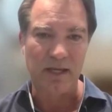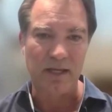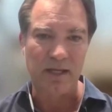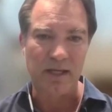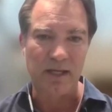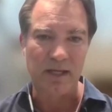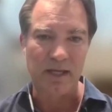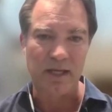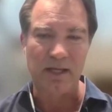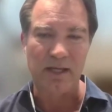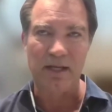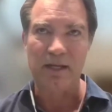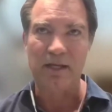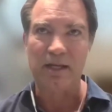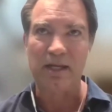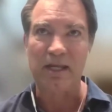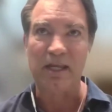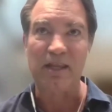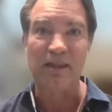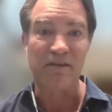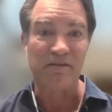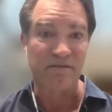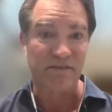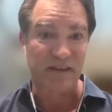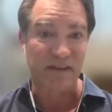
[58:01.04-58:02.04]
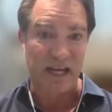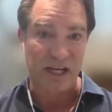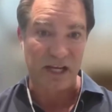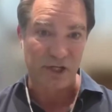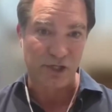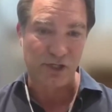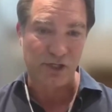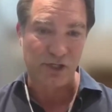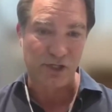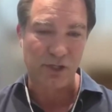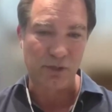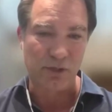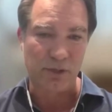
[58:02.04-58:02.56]
in the
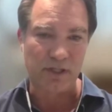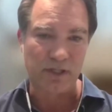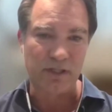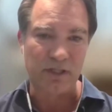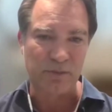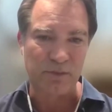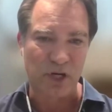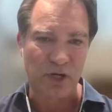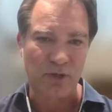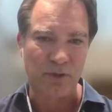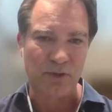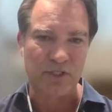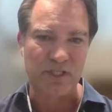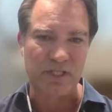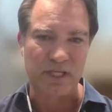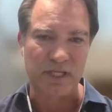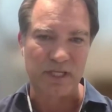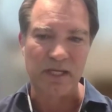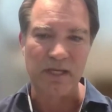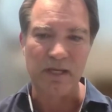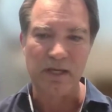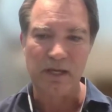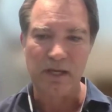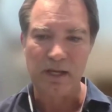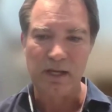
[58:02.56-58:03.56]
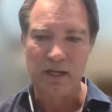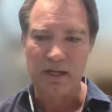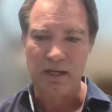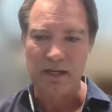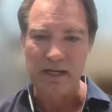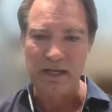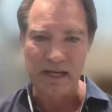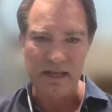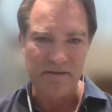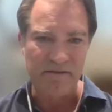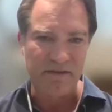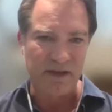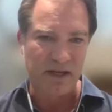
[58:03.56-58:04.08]
flesh. You are democracy
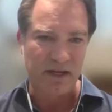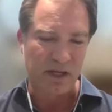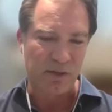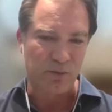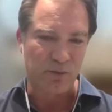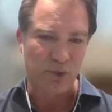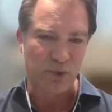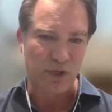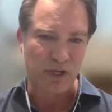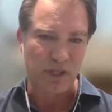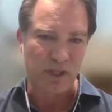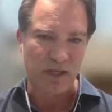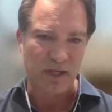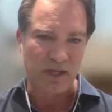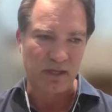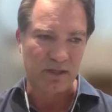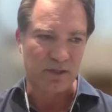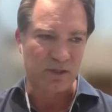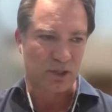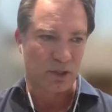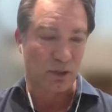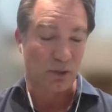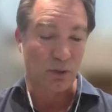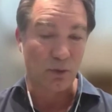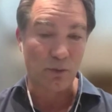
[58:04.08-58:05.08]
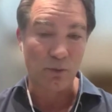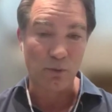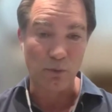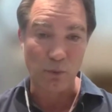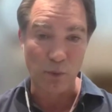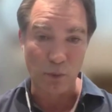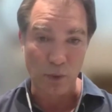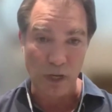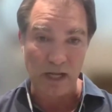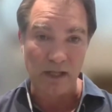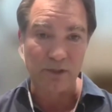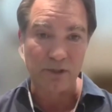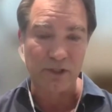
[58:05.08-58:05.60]
living and breathing. So
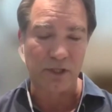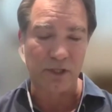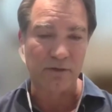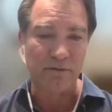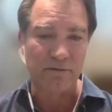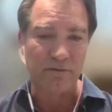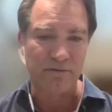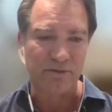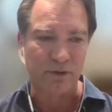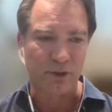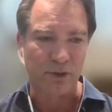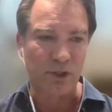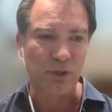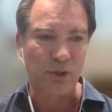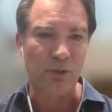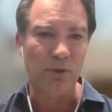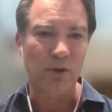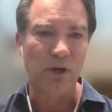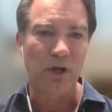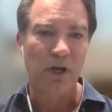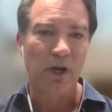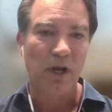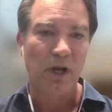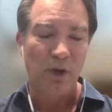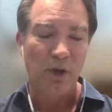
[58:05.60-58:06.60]
well done for you.